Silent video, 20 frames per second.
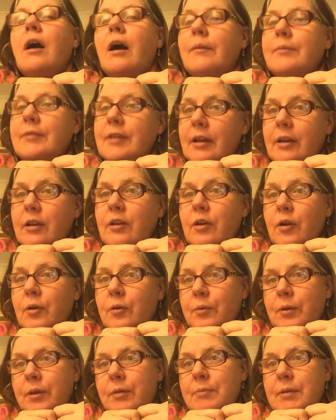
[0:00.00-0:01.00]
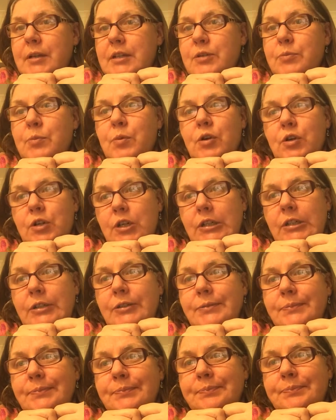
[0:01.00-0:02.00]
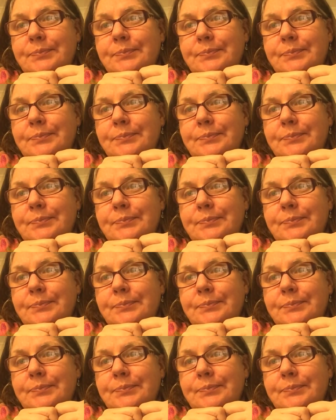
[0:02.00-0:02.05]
I'm taking her with me tomorrow.